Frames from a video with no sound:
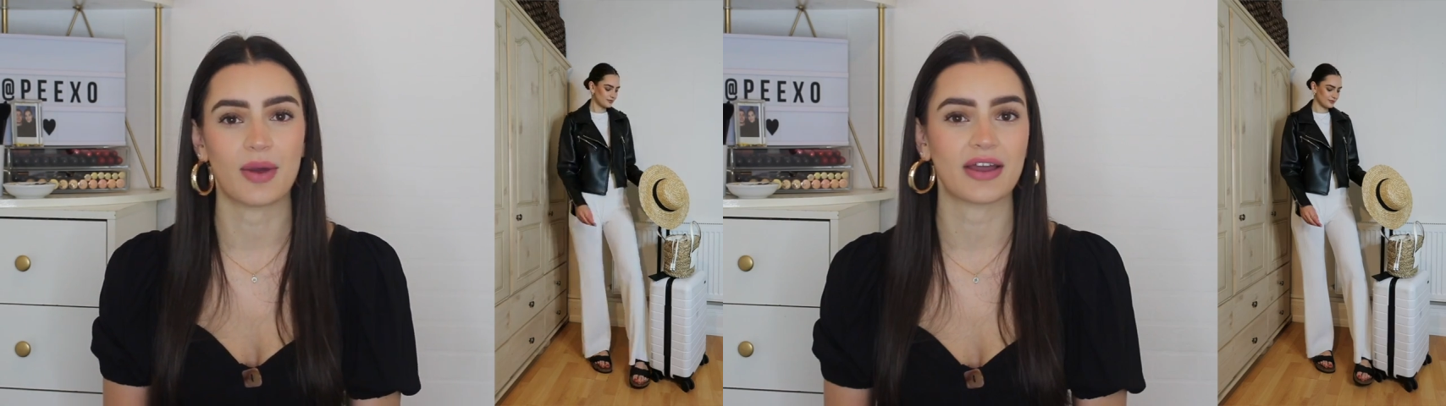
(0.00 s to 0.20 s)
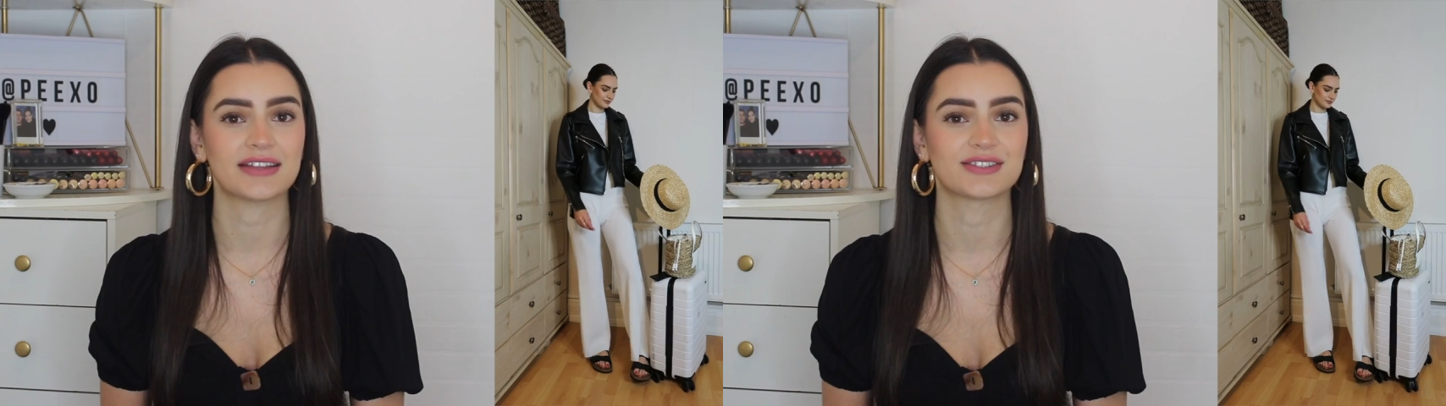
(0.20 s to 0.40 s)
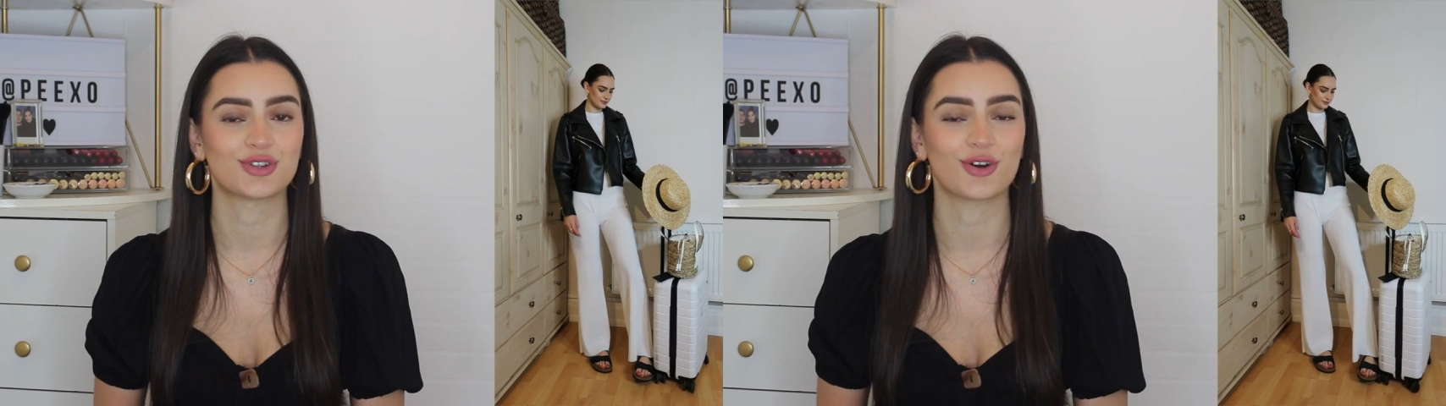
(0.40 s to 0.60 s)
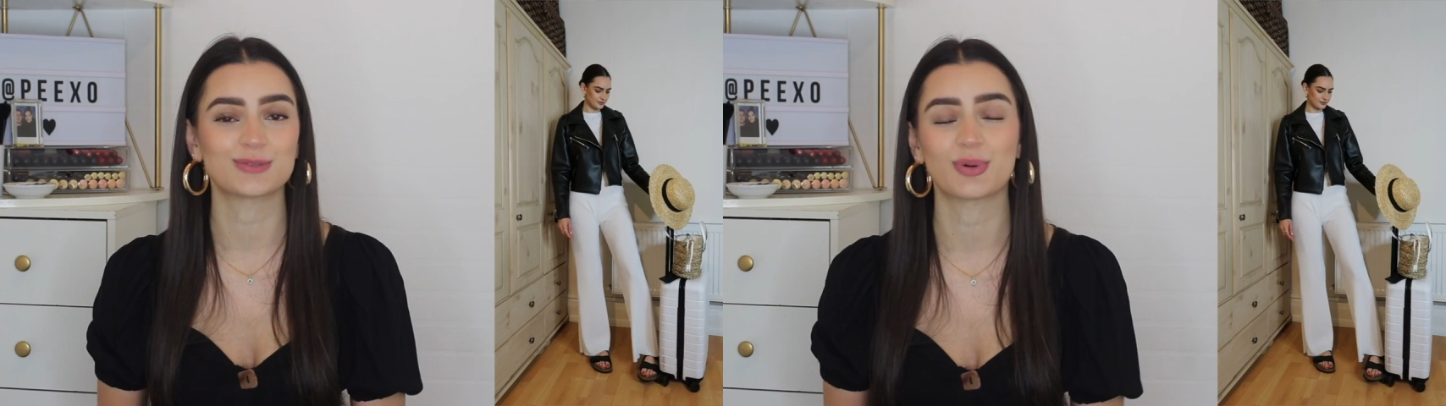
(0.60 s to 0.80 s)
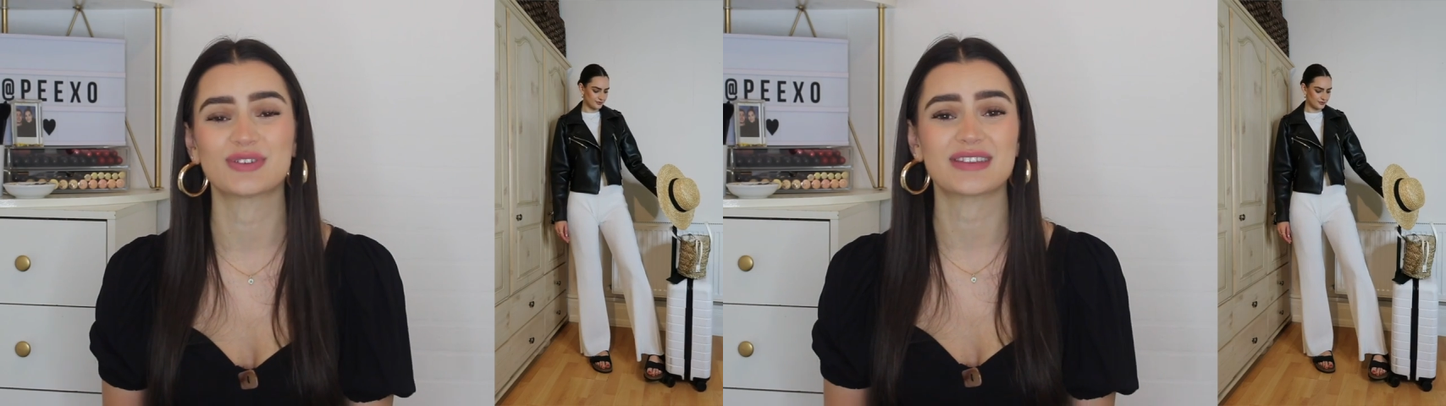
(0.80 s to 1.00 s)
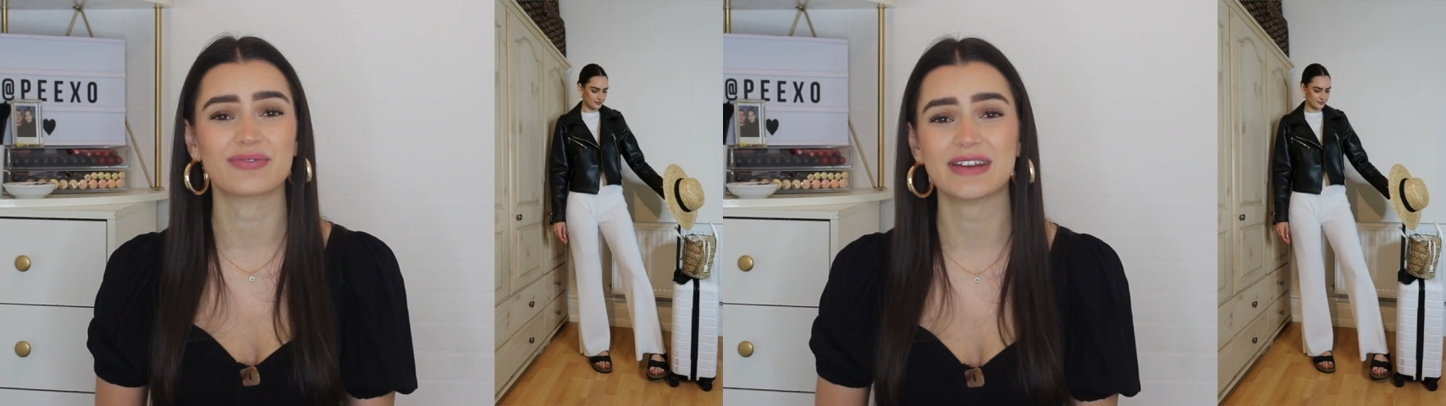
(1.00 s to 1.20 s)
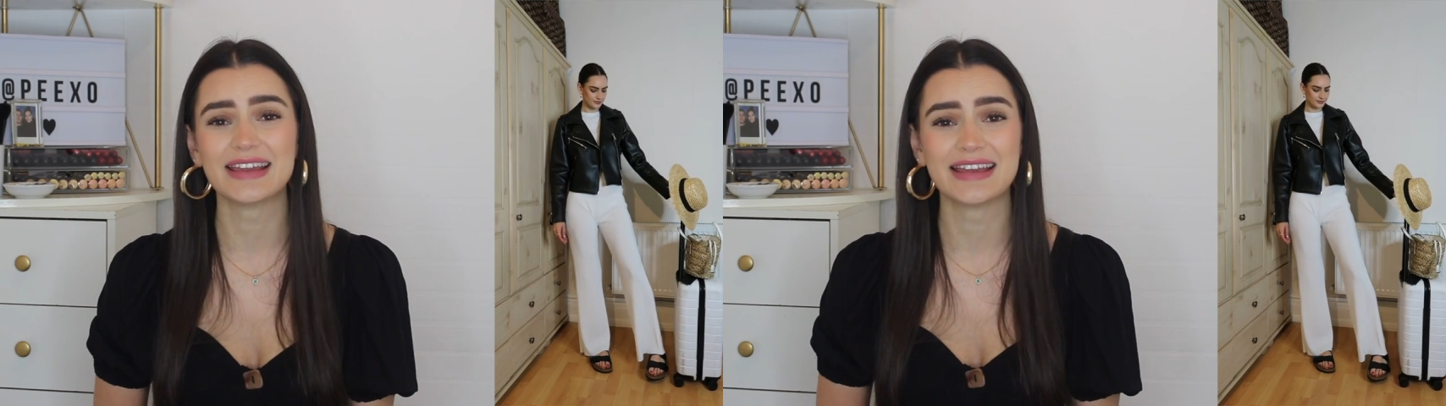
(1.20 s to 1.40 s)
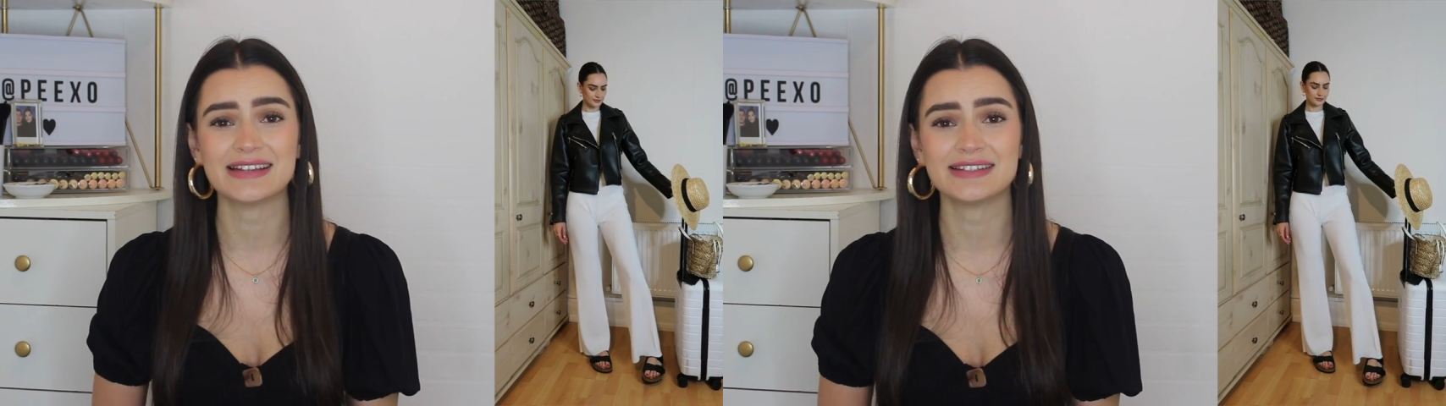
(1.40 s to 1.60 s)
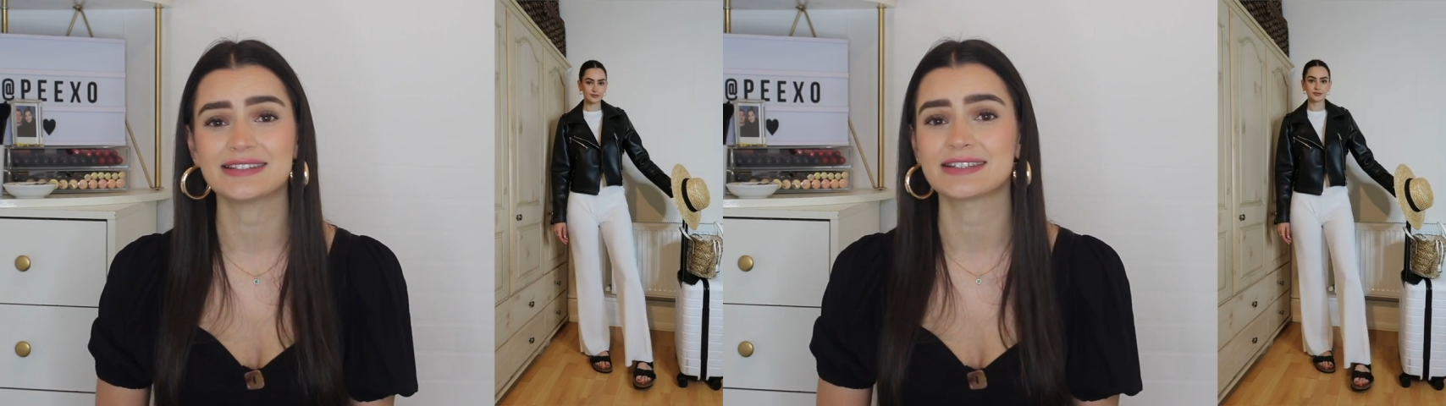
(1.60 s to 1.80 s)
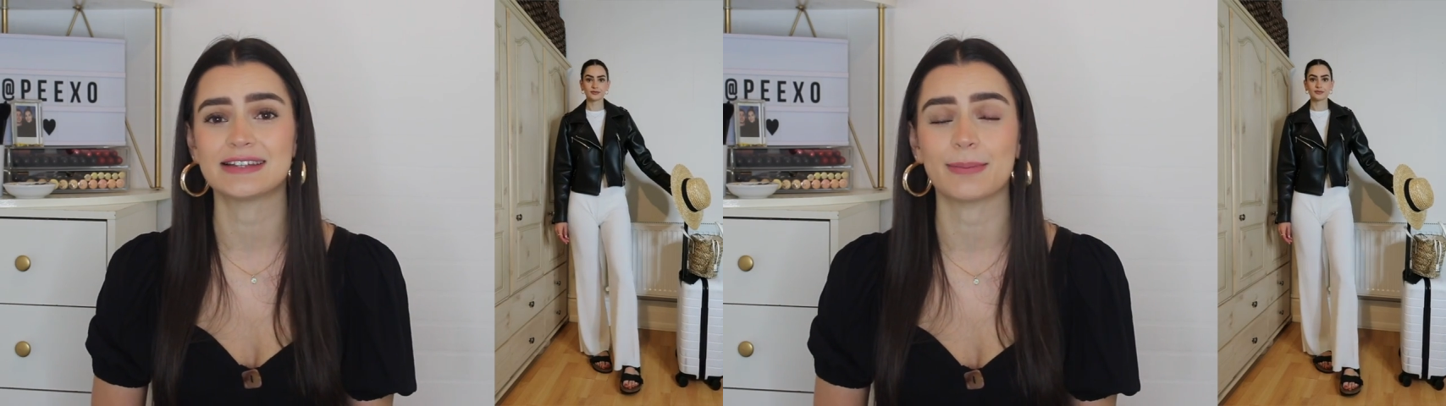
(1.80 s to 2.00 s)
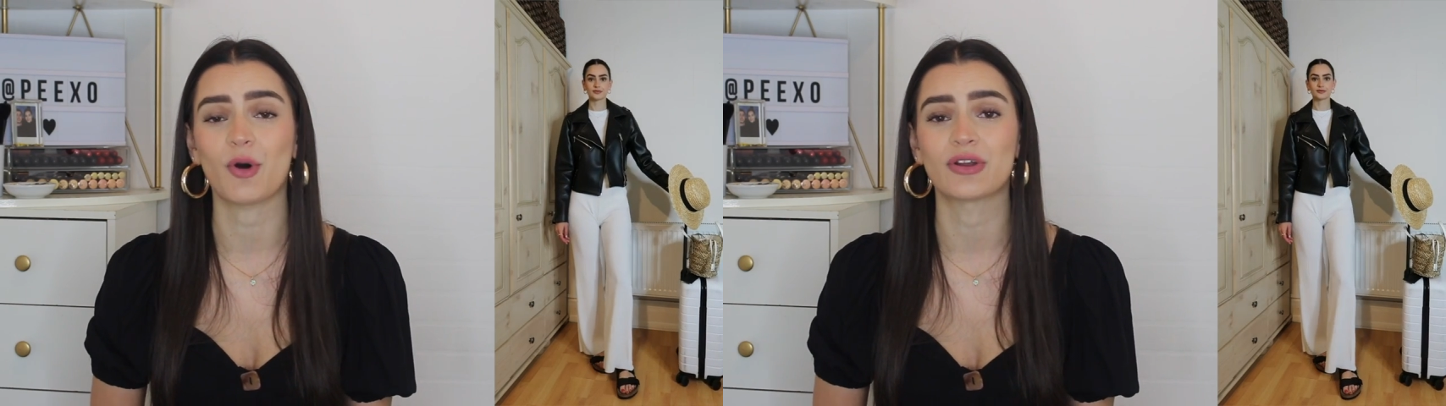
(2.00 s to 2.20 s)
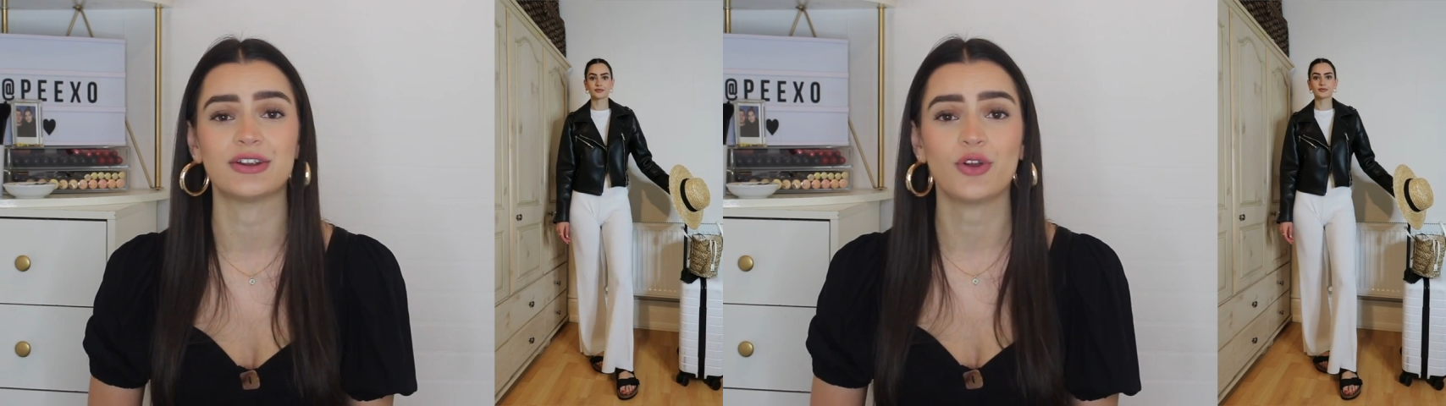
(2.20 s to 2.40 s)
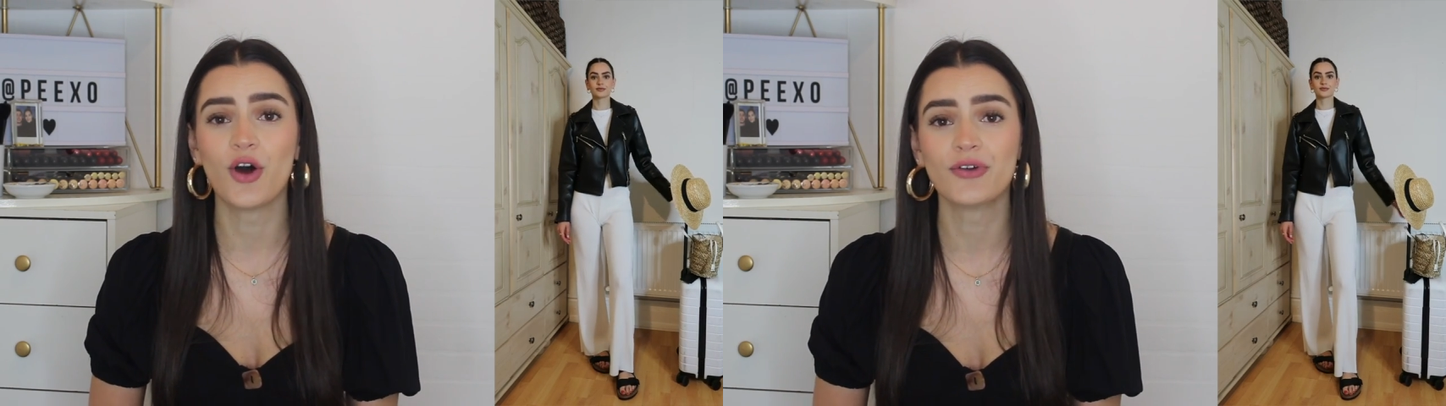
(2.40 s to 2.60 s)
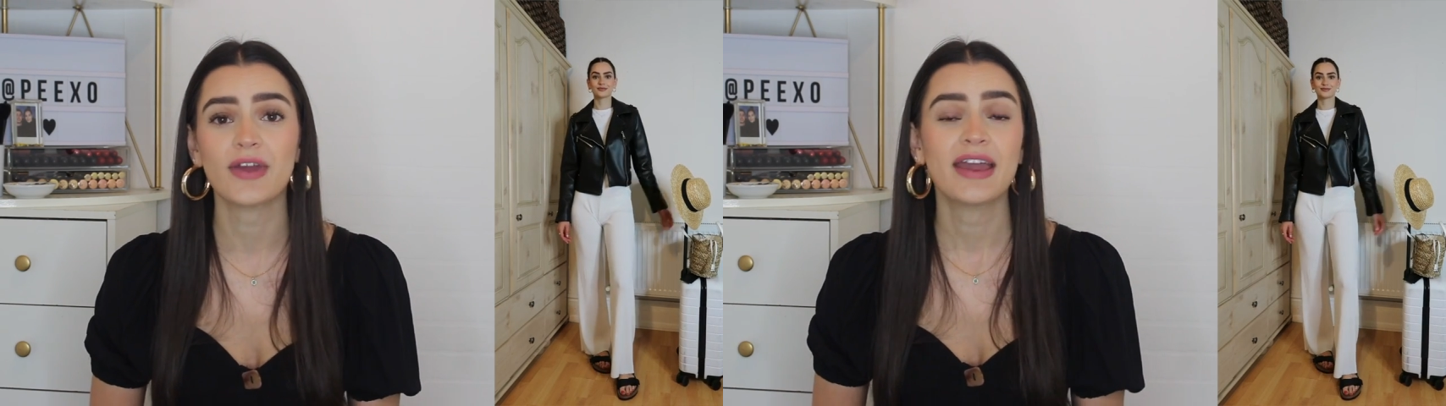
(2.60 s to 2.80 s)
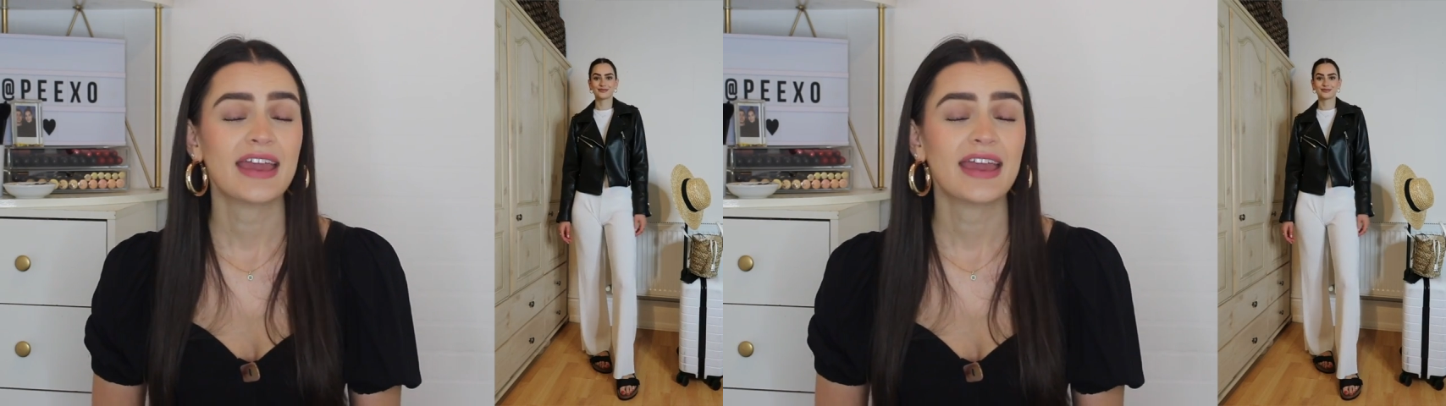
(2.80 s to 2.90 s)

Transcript: Birkenstocks because they're really easy to slip on and off.